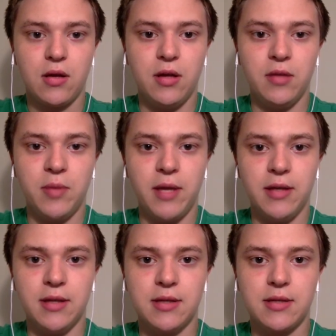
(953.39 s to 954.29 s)

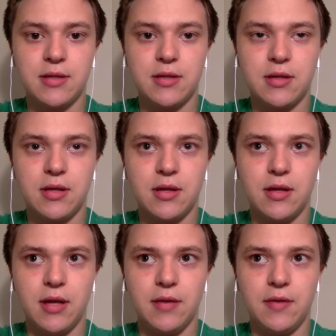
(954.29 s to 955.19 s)
independence
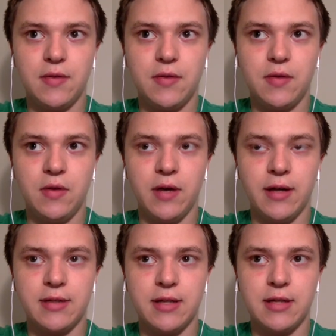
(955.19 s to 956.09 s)
that the
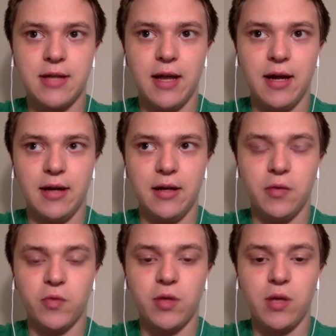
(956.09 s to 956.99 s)
United States had, and it
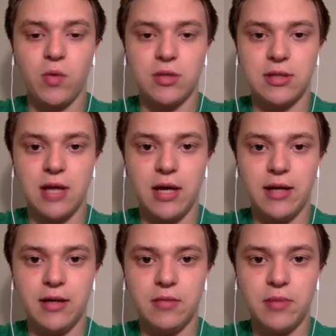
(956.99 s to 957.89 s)
really was not
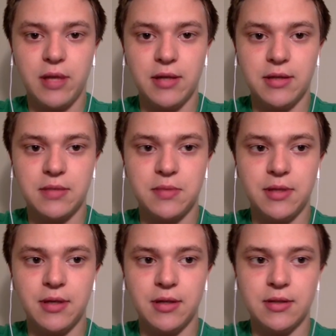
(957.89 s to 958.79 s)
independence,
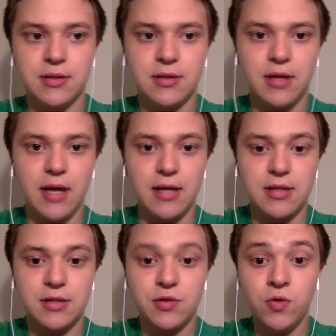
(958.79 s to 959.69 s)
because as
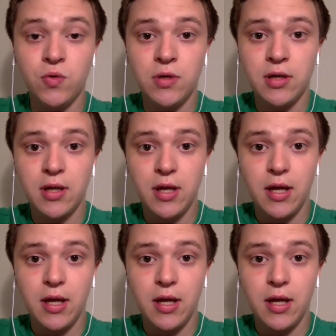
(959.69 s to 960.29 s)
soon